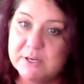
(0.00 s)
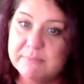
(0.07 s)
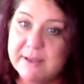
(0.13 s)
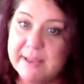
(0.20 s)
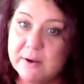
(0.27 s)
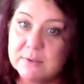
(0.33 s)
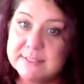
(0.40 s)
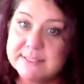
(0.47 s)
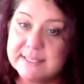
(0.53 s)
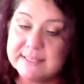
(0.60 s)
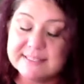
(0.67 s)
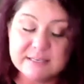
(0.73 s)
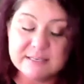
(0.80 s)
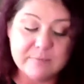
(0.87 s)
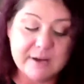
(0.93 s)
my own
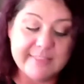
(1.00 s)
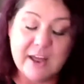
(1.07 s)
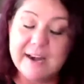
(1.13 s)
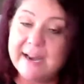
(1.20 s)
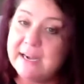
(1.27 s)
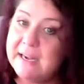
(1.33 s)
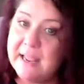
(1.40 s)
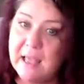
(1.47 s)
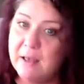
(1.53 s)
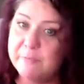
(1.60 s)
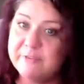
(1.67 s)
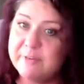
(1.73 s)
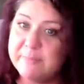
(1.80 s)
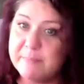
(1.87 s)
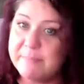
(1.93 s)
system without any
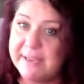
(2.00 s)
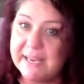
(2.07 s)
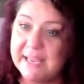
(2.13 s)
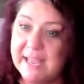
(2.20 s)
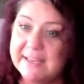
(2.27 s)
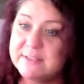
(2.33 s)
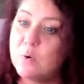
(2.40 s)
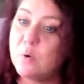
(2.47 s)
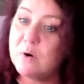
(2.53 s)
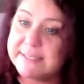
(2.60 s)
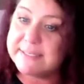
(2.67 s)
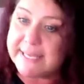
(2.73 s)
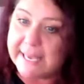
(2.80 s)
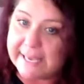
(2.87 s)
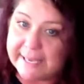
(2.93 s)
help from the big guys or
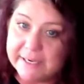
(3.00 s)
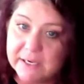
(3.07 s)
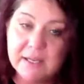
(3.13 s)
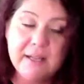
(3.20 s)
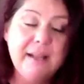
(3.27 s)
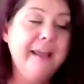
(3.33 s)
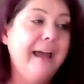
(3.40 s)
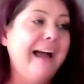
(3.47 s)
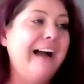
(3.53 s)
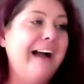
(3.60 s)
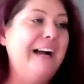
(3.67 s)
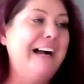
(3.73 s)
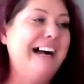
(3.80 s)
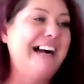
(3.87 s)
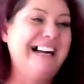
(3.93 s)
Todd,
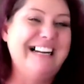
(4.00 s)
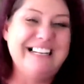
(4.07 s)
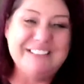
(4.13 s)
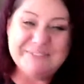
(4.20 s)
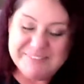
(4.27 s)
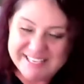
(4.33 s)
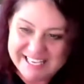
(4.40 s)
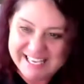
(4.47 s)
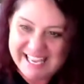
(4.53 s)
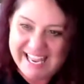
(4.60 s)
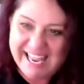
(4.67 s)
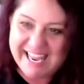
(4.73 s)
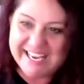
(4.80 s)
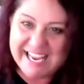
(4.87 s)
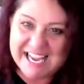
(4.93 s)

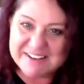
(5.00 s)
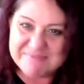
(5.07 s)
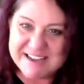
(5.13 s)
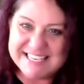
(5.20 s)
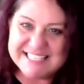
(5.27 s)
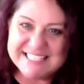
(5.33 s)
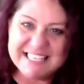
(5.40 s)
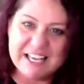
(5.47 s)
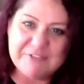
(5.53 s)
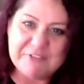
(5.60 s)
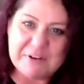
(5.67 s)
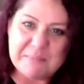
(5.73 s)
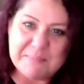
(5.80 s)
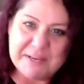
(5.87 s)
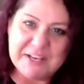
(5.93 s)
and got myself
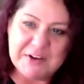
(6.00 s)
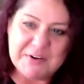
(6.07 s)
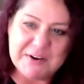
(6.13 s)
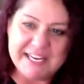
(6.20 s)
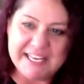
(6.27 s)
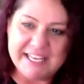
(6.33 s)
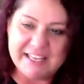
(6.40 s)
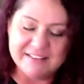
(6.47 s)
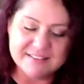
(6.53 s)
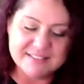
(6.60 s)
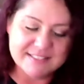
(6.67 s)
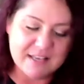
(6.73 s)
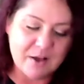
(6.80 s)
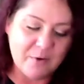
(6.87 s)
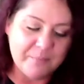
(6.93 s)
up and going again.
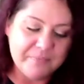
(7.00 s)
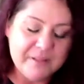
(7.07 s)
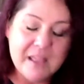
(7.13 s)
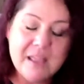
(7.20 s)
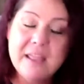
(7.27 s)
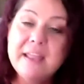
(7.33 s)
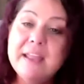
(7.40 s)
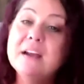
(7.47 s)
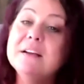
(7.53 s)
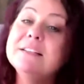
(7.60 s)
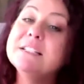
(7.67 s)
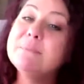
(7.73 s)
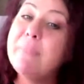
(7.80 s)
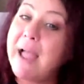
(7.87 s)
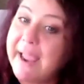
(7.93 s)
So here's
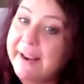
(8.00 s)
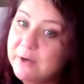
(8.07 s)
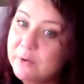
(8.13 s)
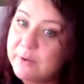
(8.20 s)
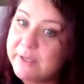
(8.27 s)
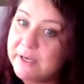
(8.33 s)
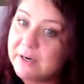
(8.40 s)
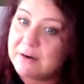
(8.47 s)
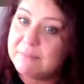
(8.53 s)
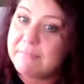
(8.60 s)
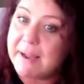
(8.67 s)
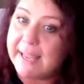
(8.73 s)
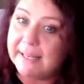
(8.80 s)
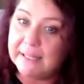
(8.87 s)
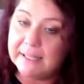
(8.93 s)
to my new year,
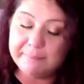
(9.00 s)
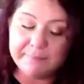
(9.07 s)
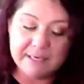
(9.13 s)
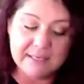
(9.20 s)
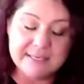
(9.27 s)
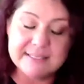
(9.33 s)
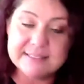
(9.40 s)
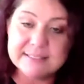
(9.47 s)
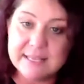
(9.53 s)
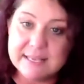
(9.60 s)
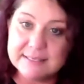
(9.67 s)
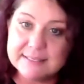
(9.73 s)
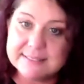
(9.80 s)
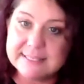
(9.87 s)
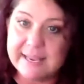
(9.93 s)
my limitless, and
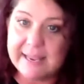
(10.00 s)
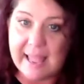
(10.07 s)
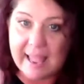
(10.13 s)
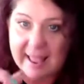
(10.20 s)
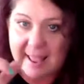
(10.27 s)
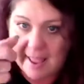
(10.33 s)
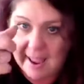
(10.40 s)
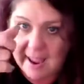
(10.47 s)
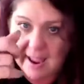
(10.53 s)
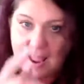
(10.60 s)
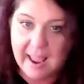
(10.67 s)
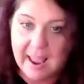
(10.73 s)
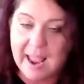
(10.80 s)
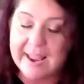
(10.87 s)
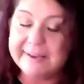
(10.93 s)
to say
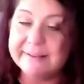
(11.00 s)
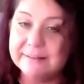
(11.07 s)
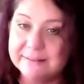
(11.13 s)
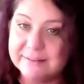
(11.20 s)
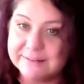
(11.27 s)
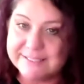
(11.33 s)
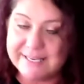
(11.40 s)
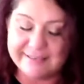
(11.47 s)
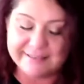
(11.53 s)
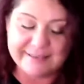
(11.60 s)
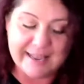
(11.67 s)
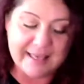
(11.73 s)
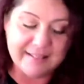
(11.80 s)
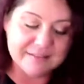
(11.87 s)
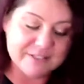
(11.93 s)
I can learn
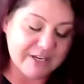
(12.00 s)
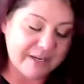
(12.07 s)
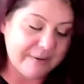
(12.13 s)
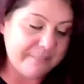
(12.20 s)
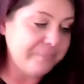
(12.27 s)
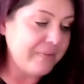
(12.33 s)
technology.